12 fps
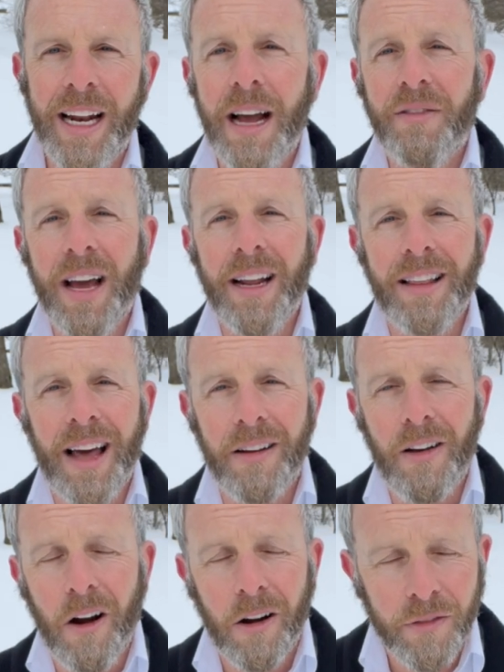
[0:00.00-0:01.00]
And I've got a lot
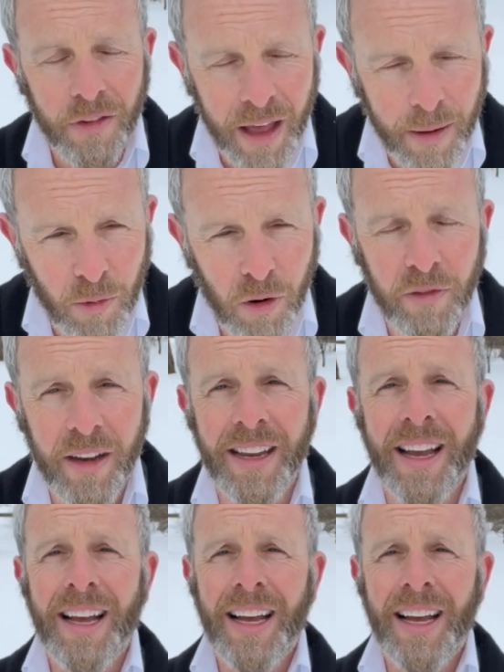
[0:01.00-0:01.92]
of heart for that movie.